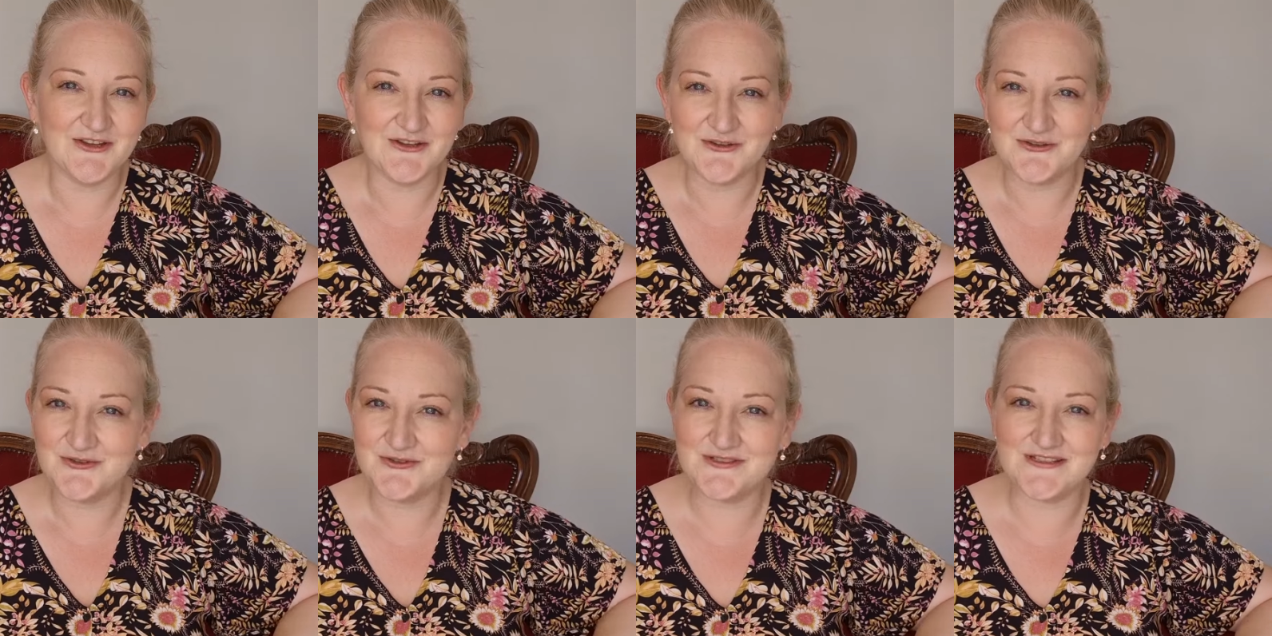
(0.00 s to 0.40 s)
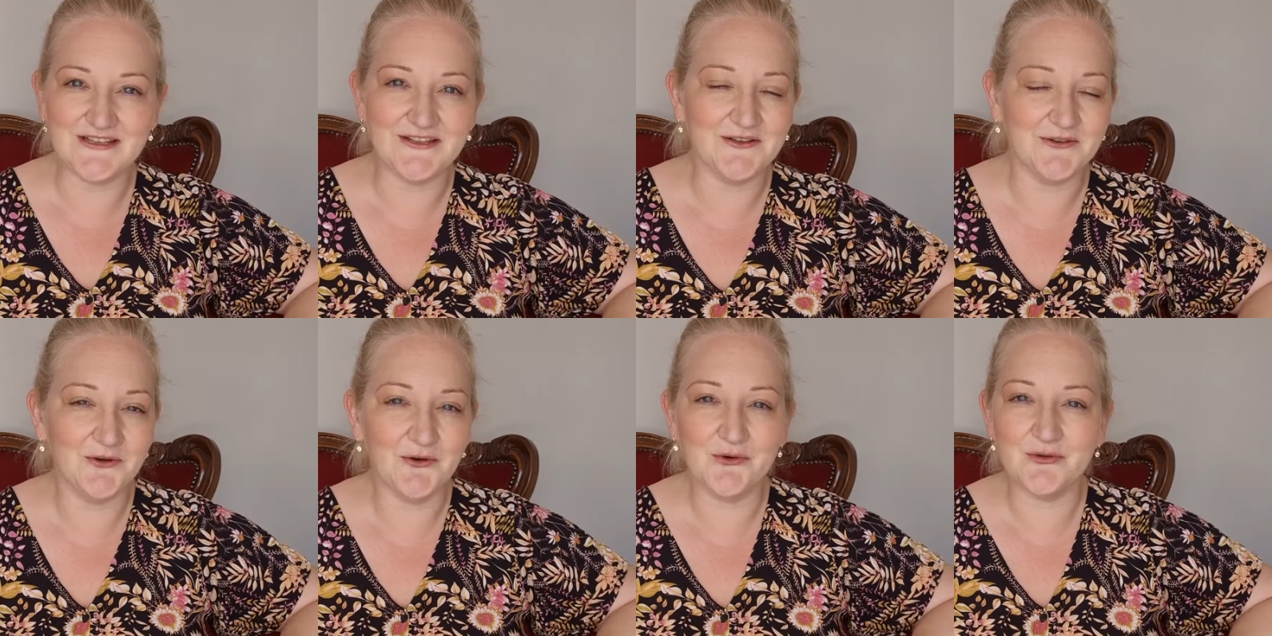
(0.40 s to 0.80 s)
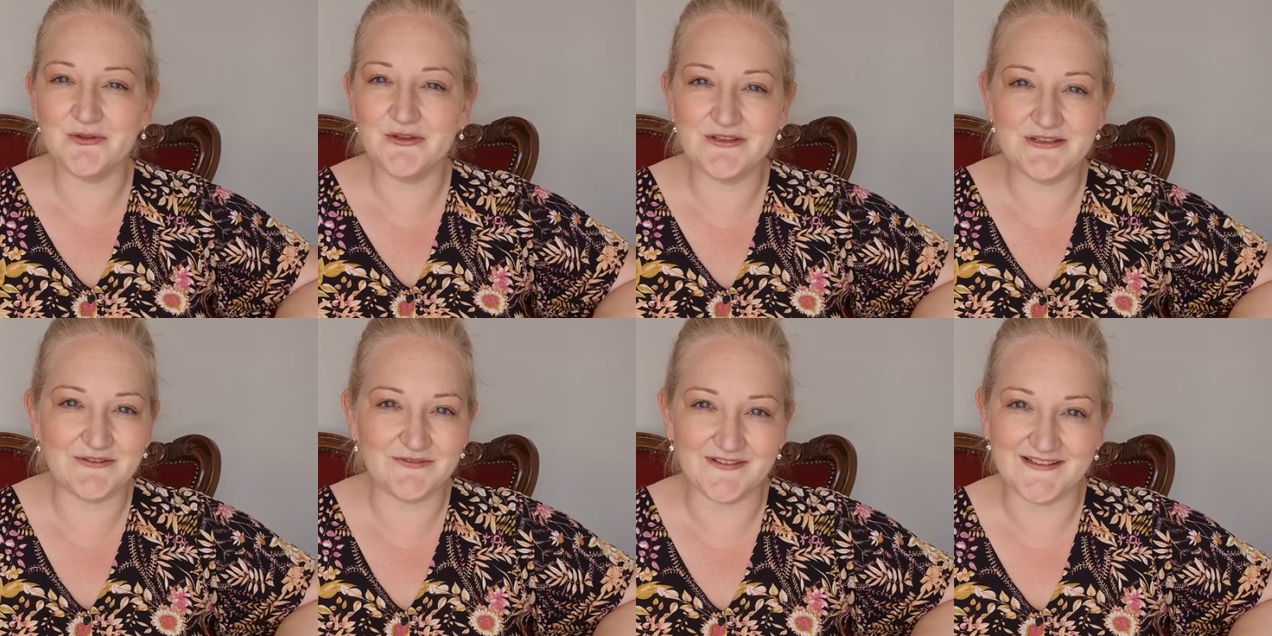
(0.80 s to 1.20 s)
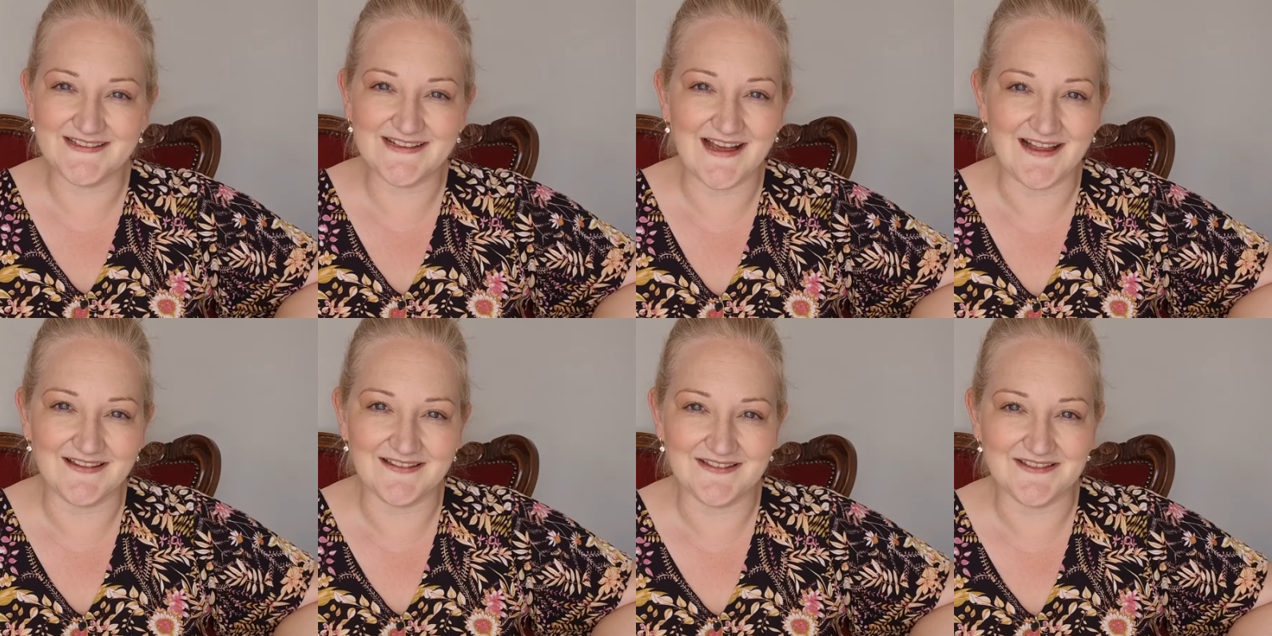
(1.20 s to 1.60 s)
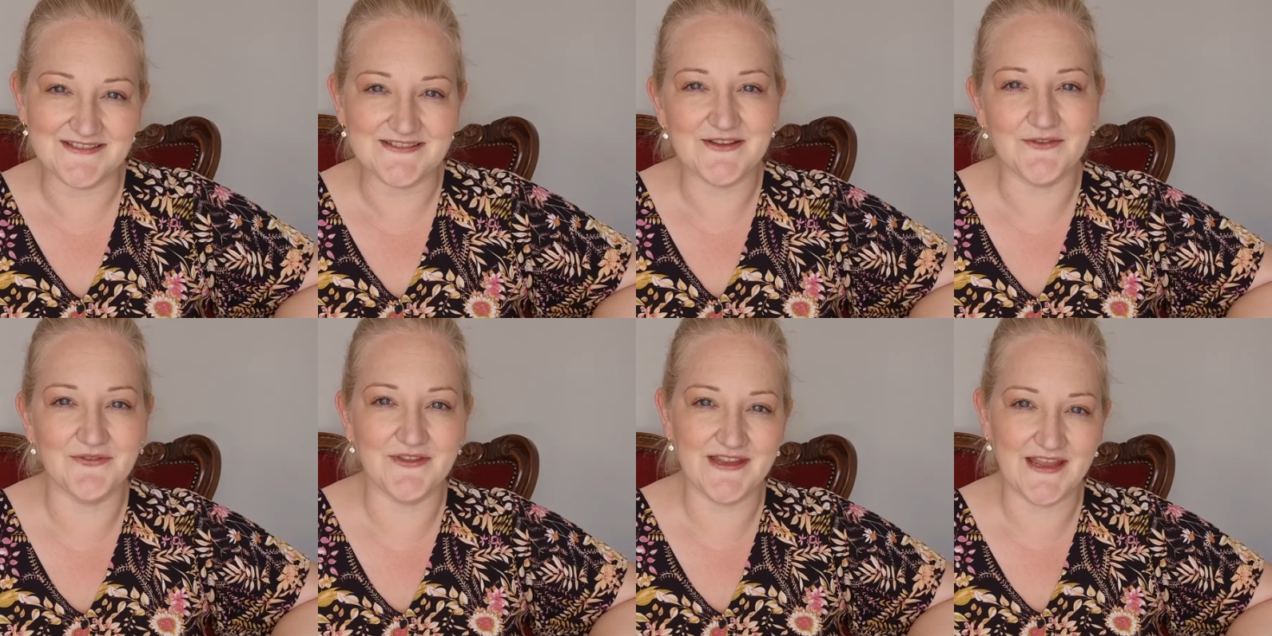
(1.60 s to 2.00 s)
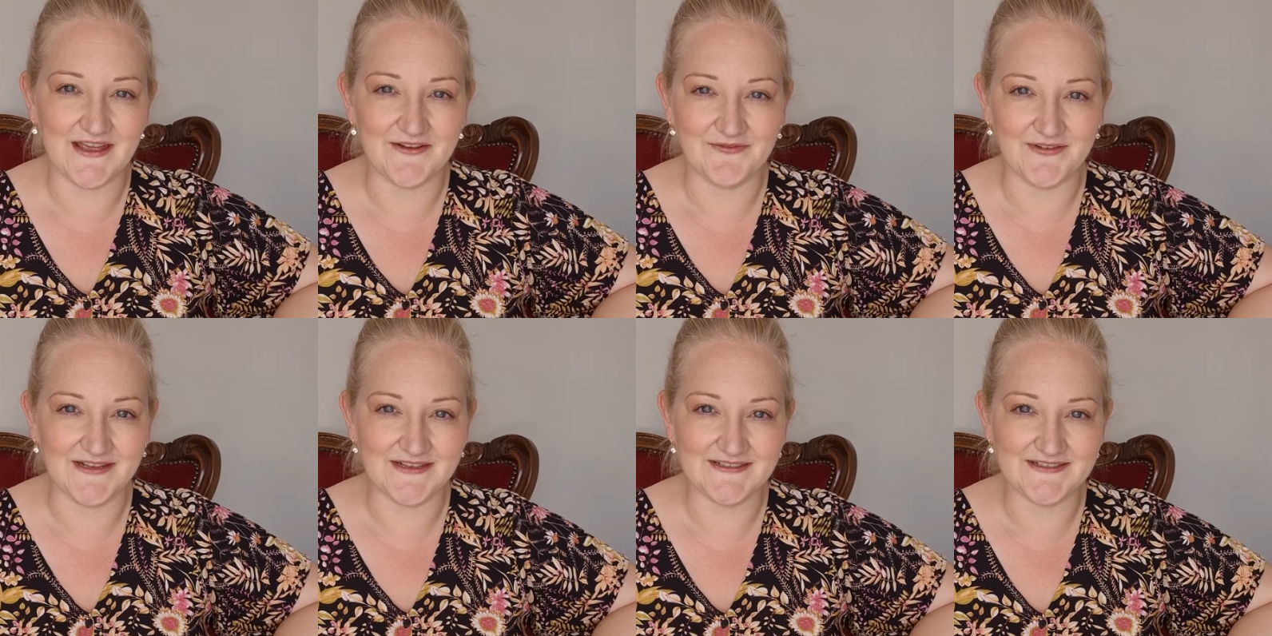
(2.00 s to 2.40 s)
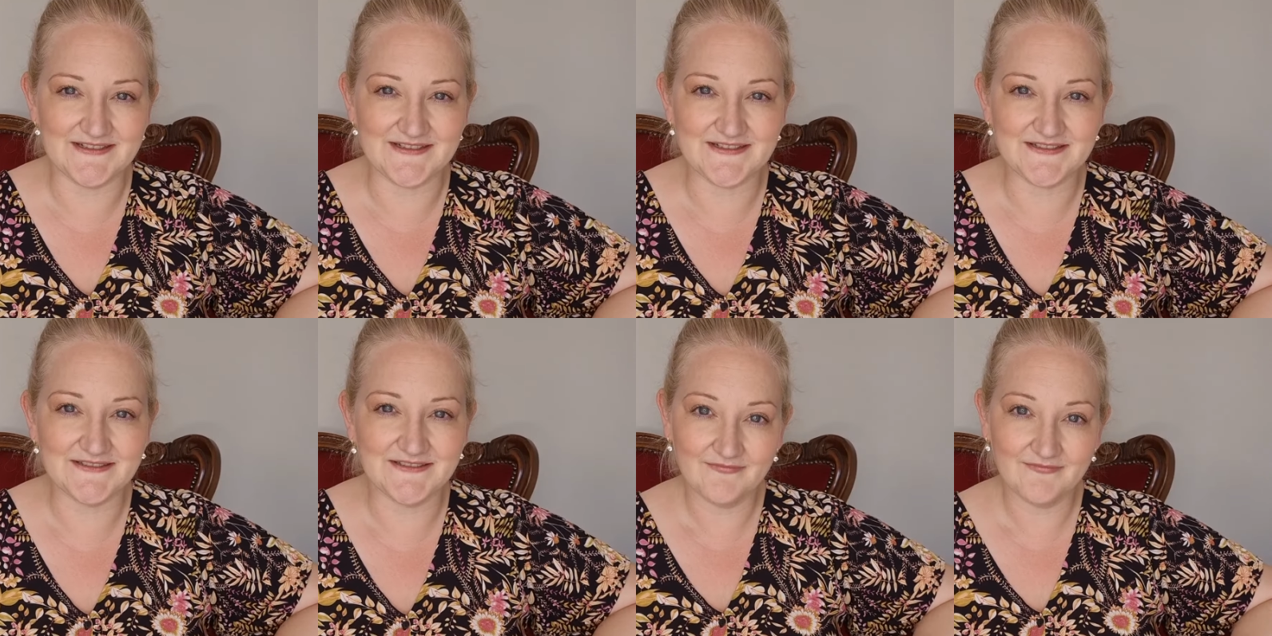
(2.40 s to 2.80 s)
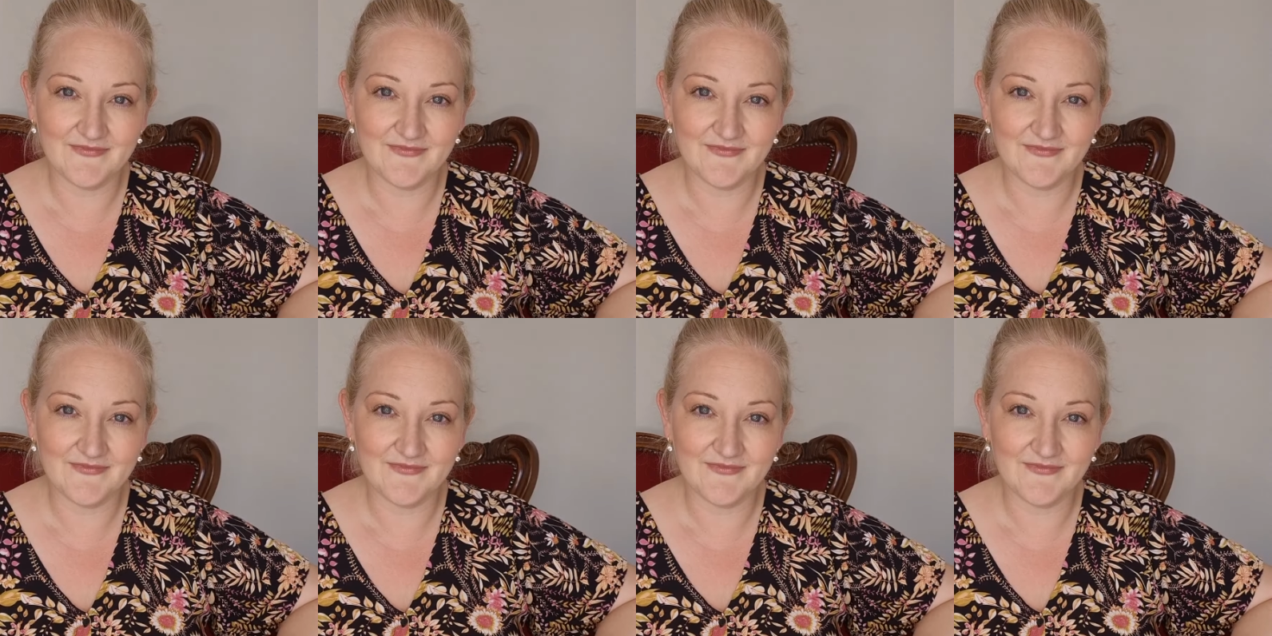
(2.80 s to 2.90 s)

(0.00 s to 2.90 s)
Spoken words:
using all the different colours of the advent.